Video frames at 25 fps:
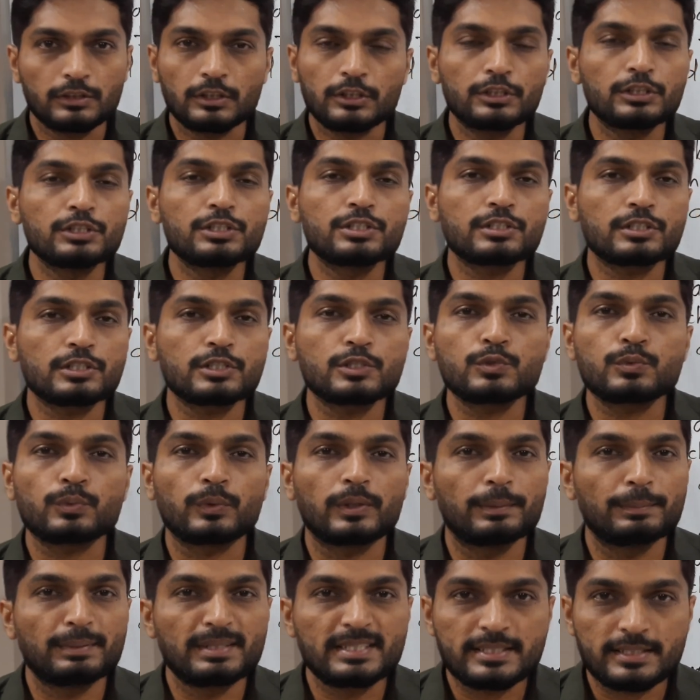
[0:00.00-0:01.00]
the distance
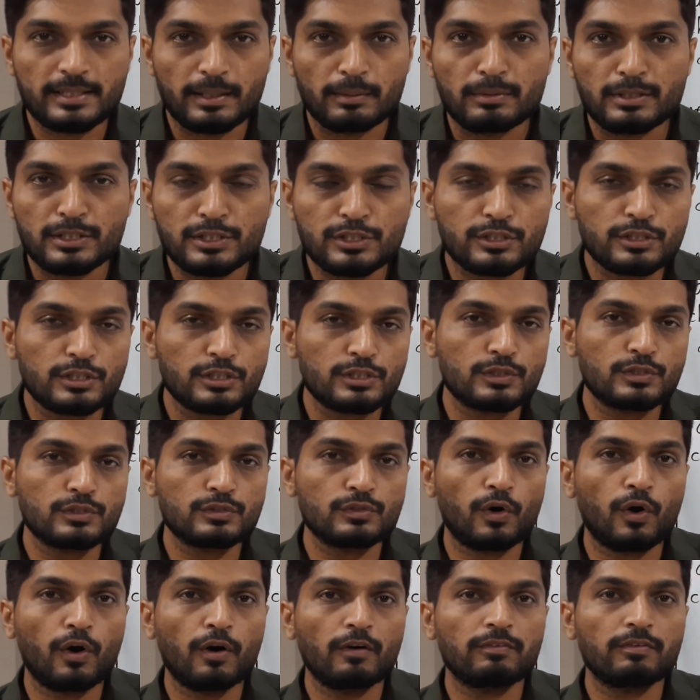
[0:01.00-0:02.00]
will be same.
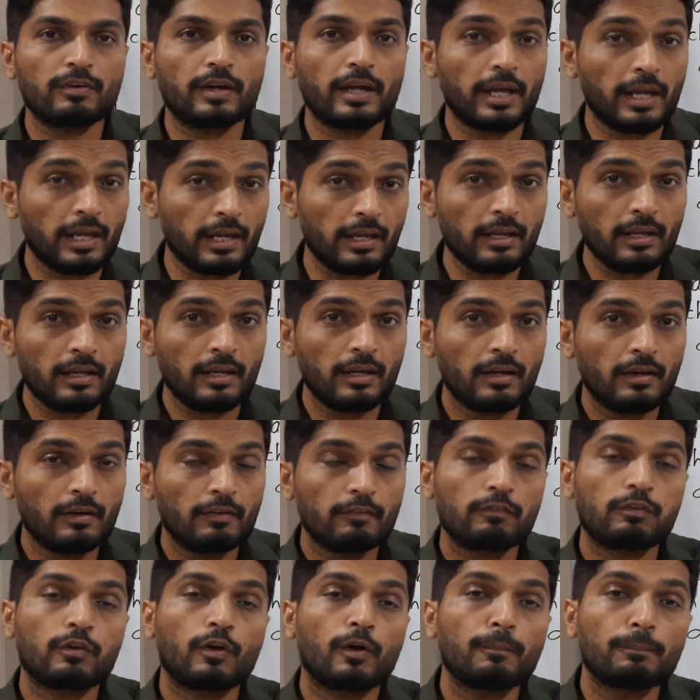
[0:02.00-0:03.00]
Distance of A
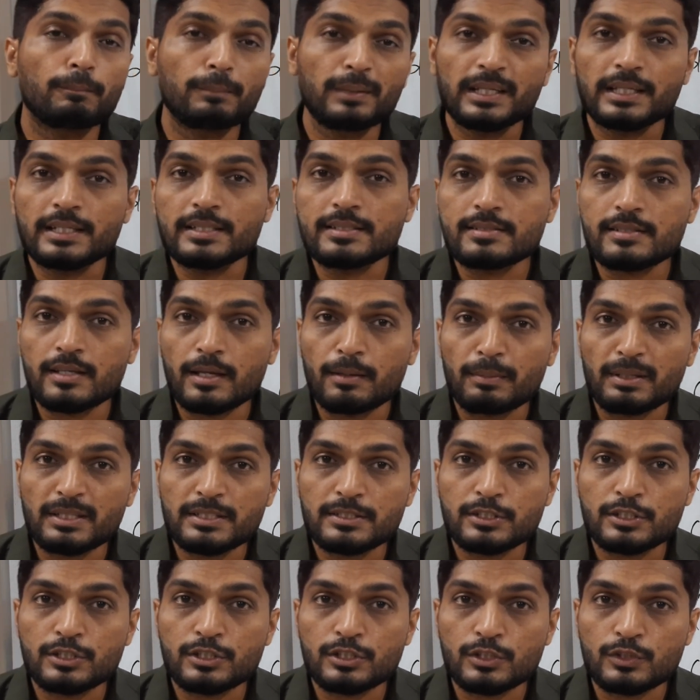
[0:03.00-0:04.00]
from B is same
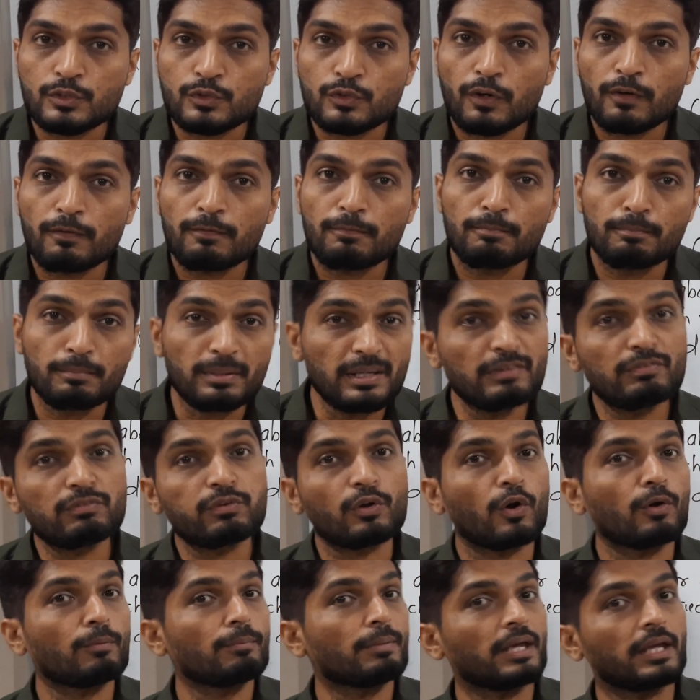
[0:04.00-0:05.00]
as distance of B
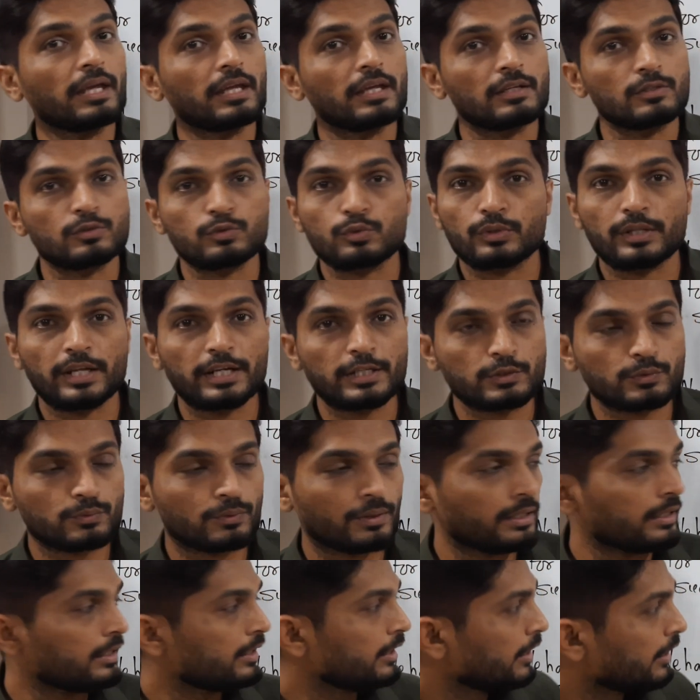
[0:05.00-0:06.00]
from A. So
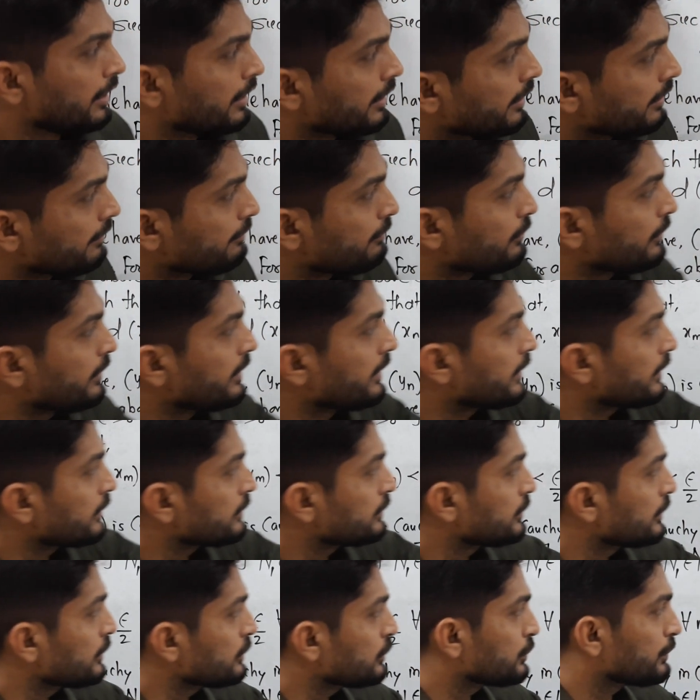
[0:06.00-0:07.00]
that's why if you
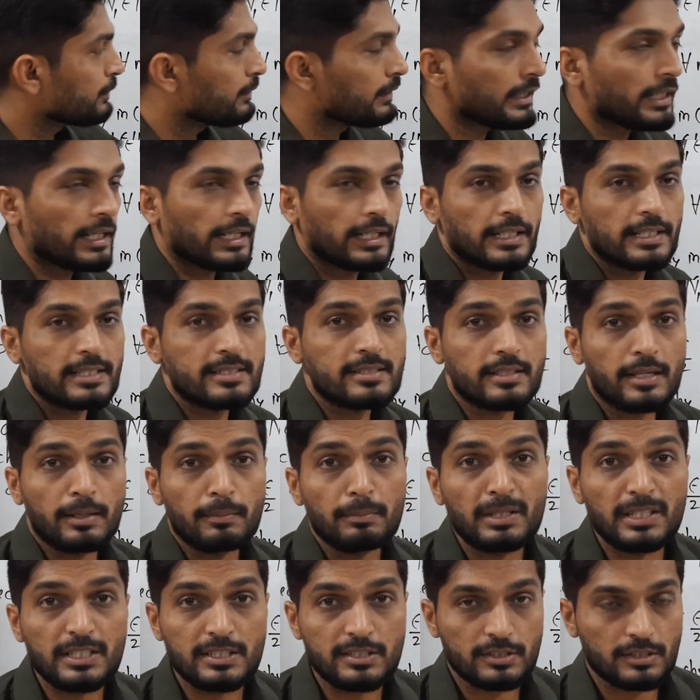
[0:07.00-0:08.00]
interchange, you will get the
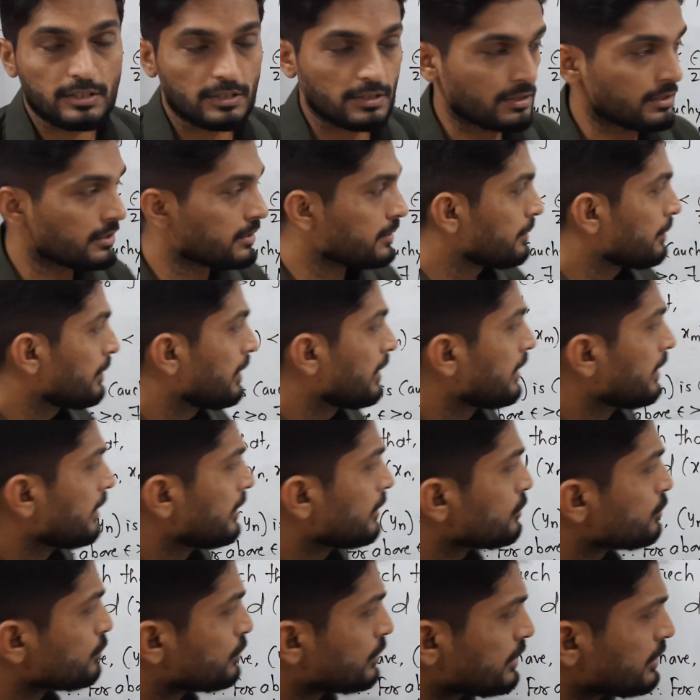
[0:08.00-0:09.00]
same distance.
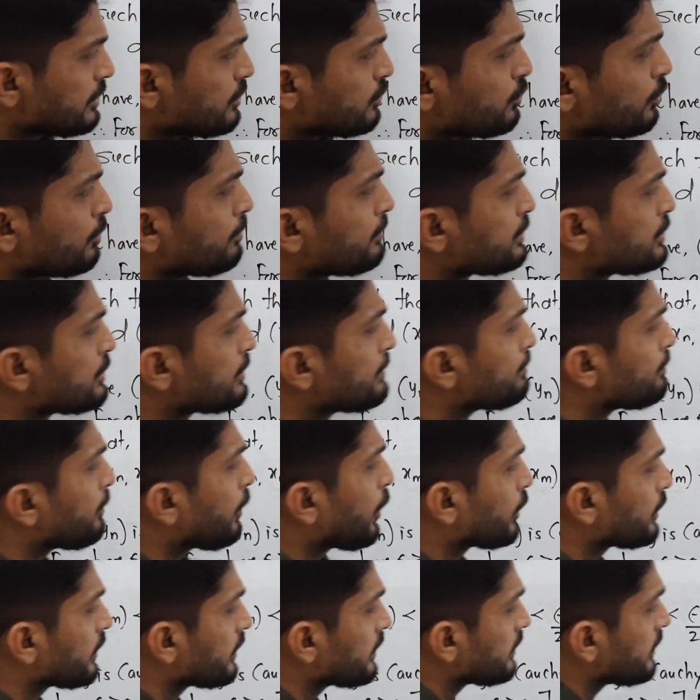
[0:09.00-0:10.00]
This is so much
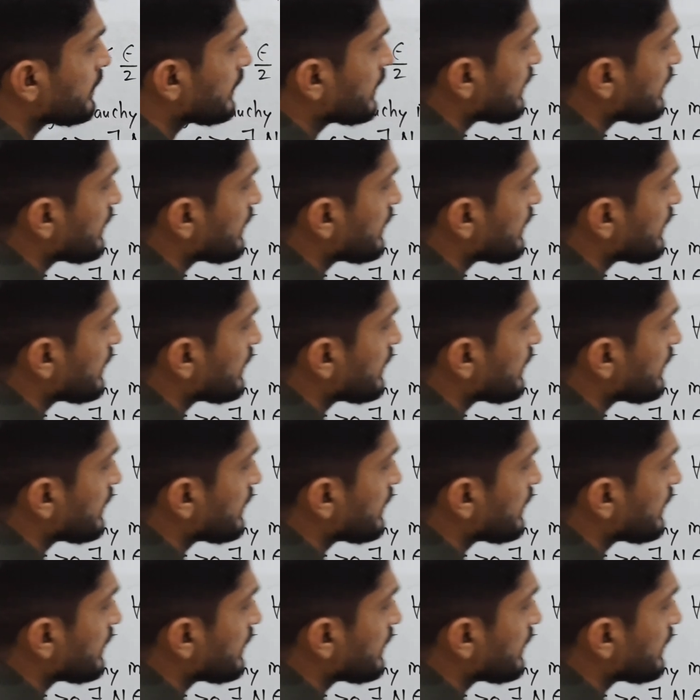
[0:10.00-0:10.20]
important